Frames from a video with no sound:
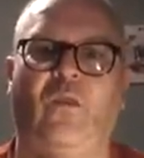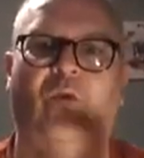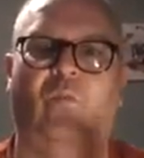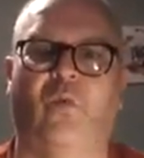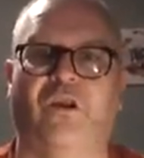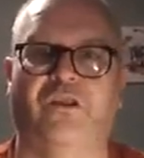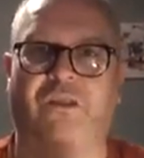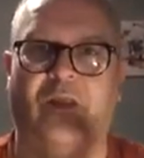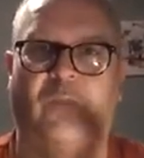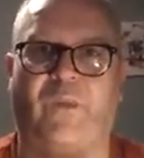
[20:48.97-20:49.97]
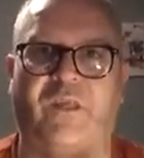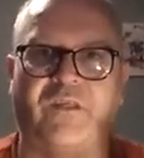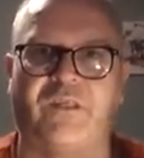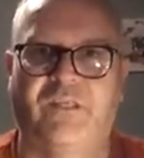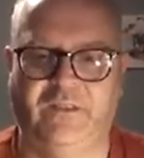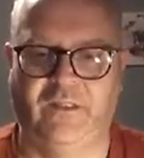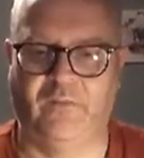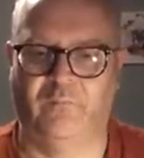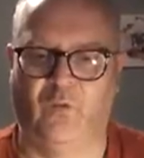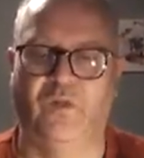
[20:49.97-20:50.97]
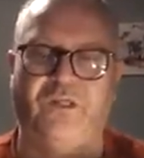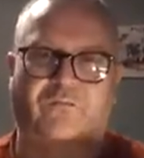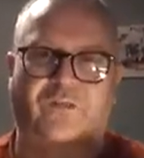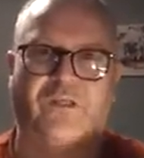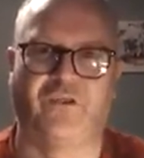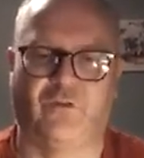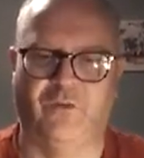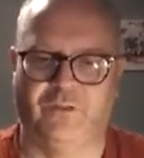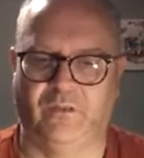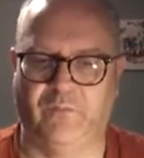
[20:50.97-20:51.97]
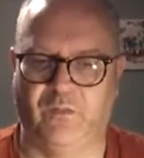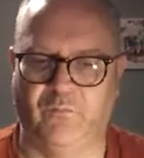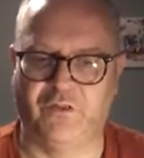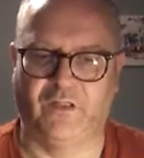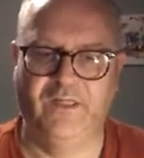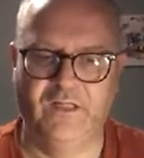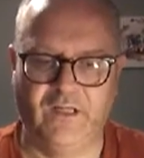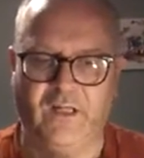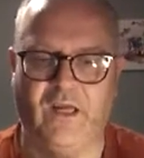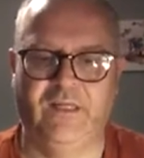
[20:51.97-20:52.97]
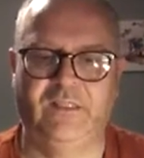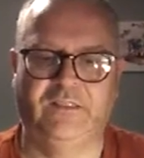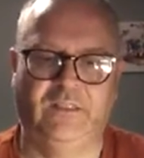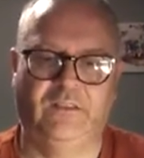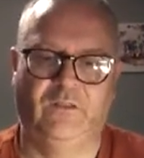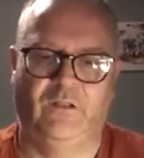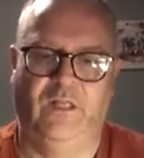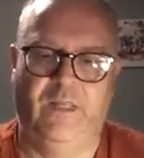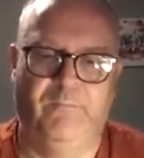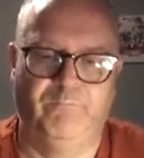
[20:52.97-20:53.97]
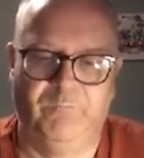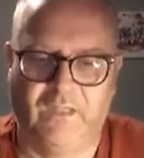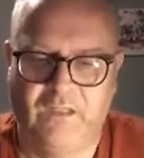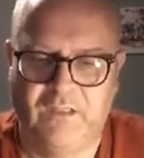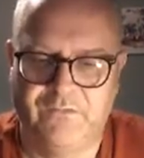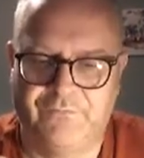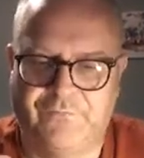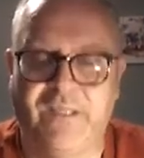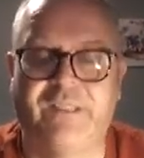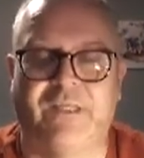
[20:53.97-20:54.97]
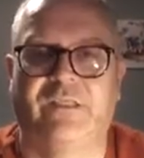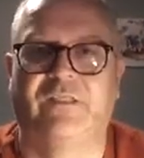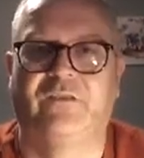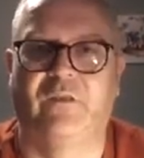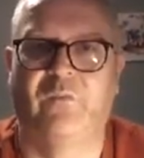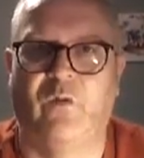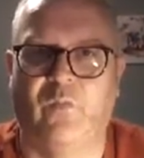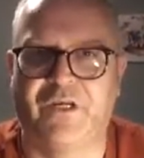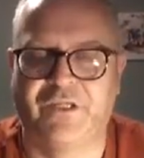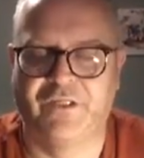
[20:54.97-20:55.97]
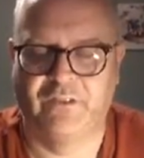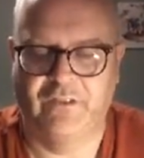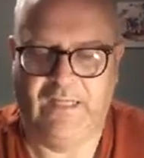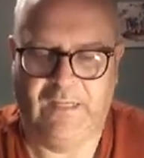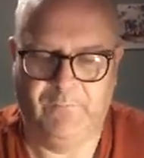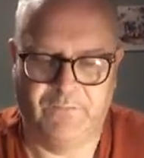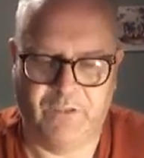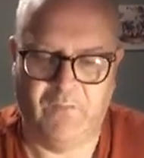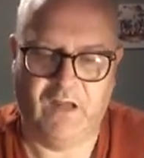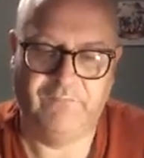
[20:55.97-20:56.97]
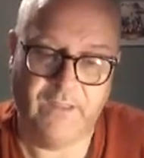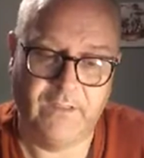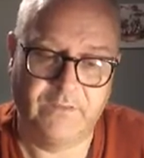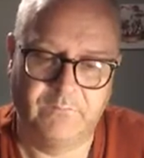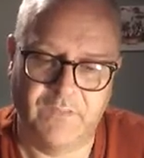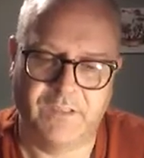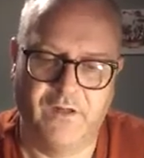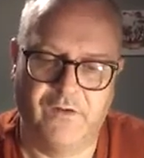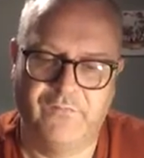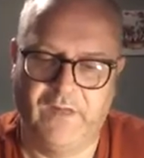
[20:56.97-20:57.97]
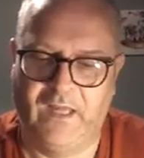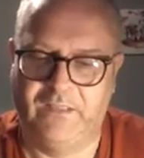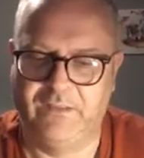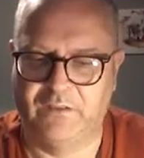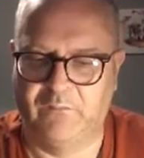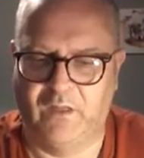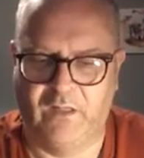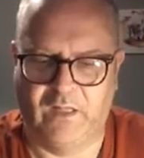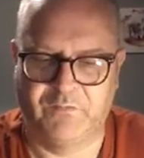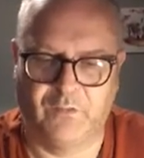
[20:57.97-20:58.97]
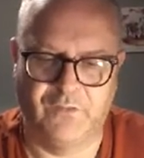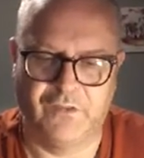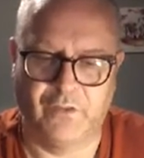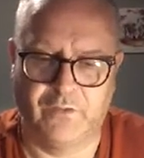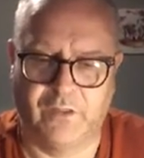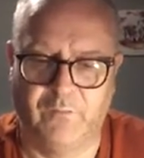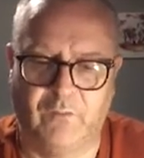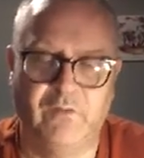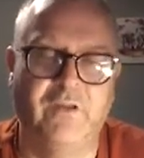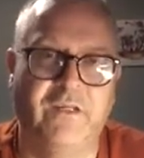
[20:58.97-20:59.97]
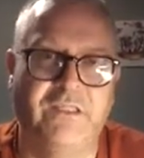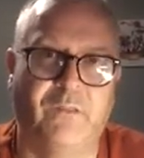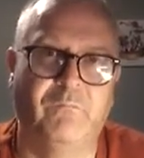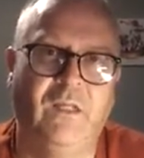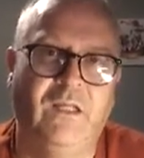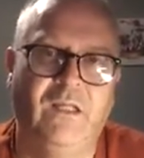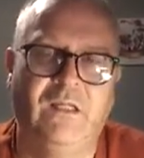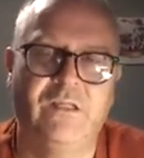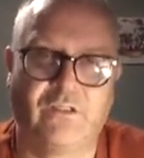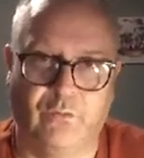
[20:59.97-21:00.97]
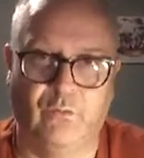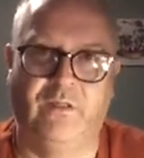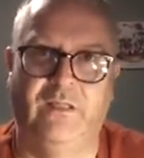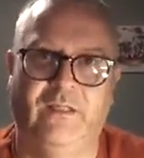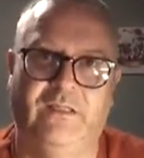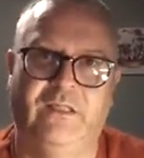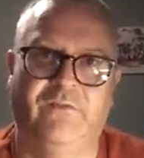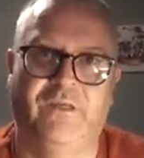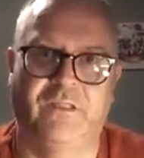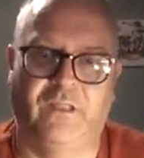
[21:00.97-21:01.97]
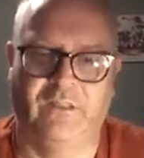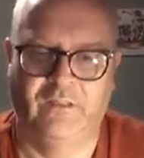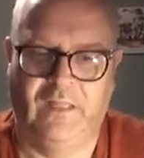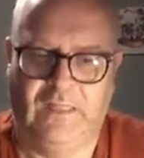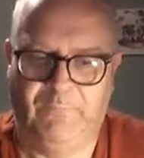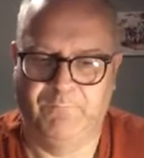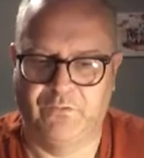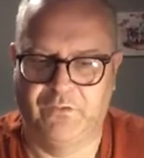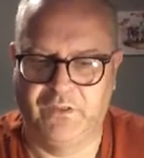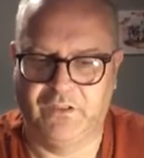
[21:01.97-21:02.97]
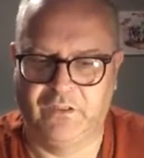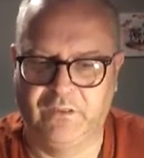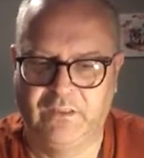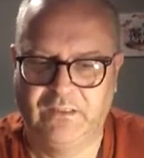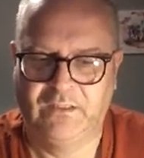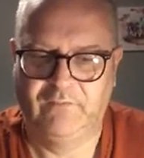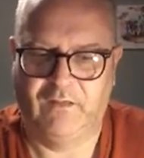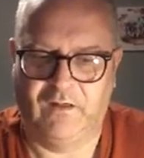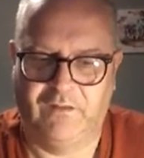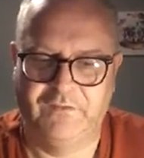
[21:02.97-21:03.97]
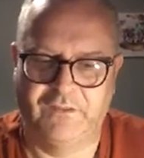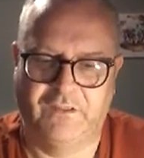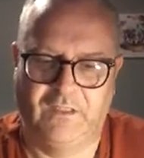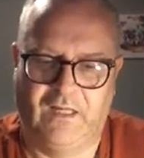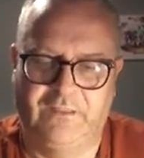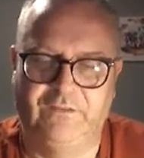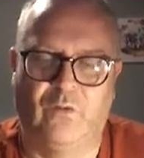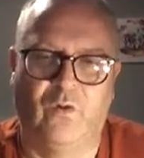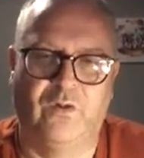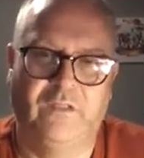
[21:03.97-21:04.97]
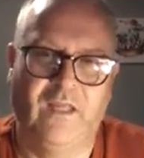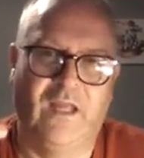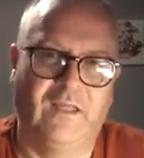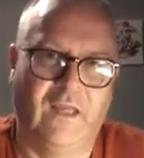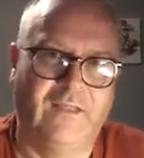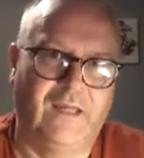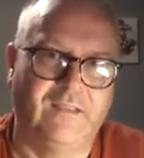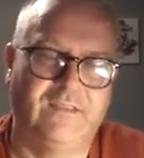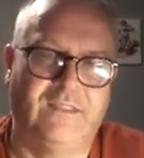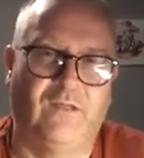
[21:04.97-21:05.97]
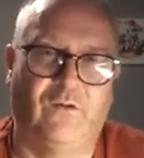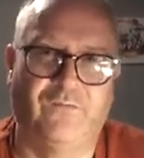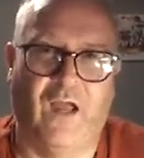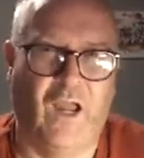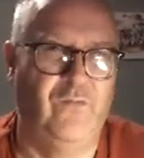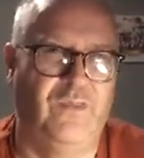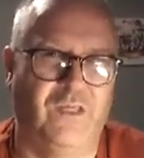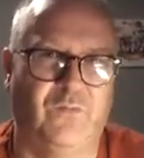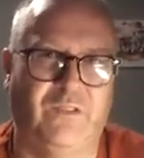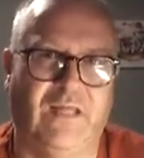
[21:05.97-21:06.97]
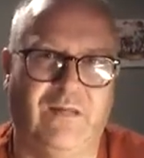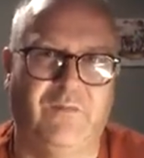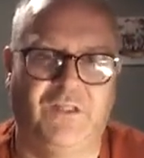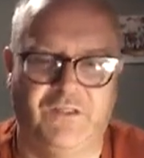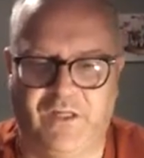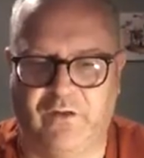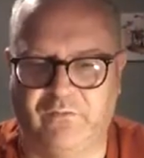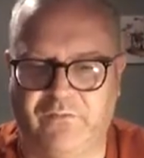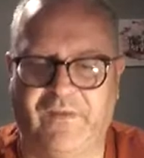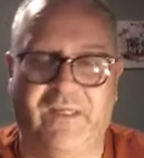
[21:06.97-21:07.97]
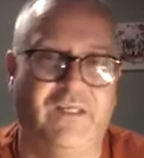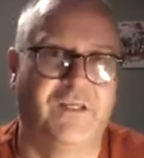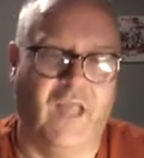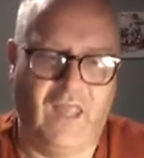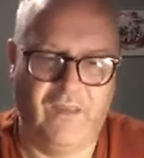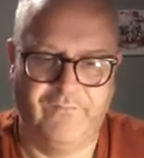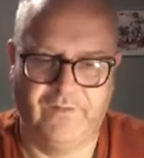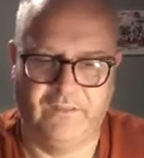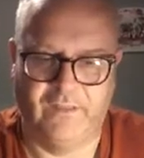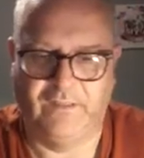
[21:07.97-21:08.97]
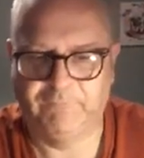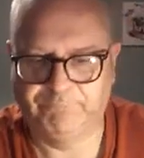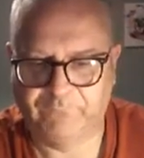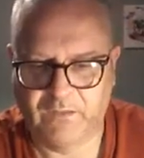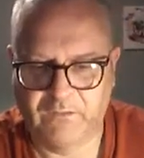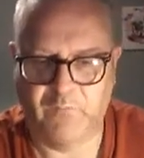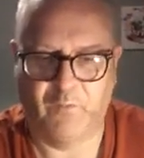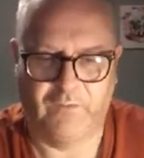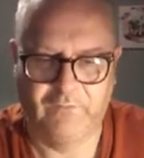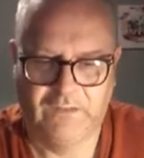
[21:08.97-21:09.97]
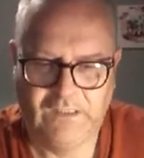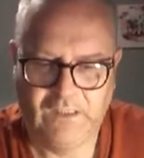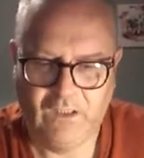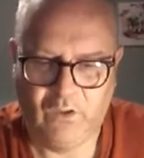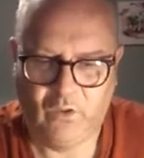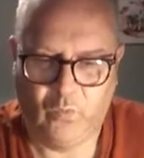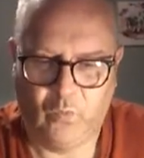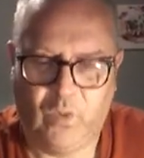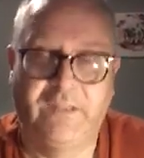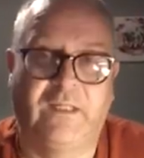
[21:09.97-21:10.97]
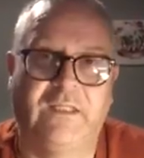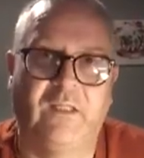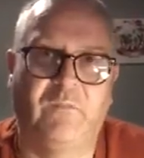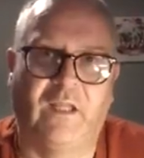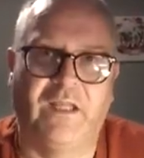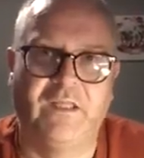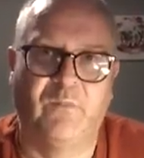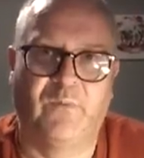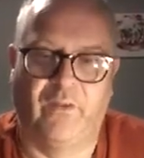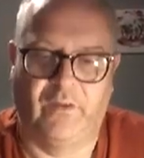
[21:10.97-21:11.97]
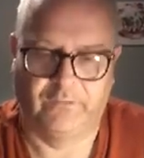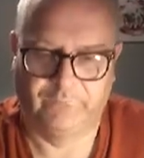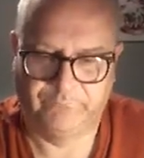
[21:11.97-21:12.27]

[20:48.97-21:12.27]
the words that their parents say to them, which have destroyed them emotionally. Here are 18 phrases, some of the worst. Some I've heard myself and some that are absolutely shocking, but I'm going to read them slowly and individually so that you can understand or get an idea of how this would damage a child if he hears it every day. Number one, why can't you be like your brother?